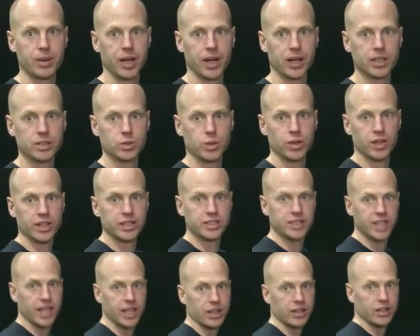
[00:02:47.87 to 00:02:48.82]
players will then
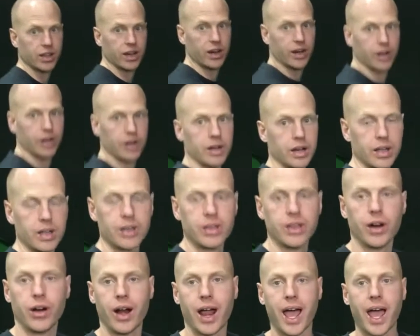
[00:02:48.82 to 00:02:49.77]
take their
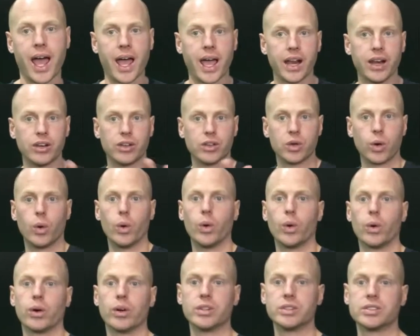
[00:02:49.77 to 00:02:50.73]
head
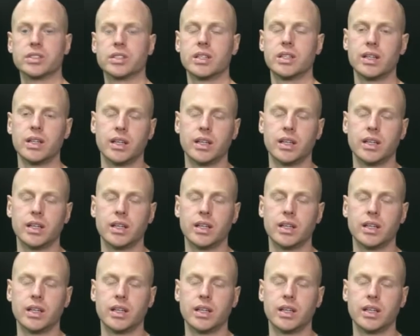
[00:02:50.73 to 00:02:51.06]
towards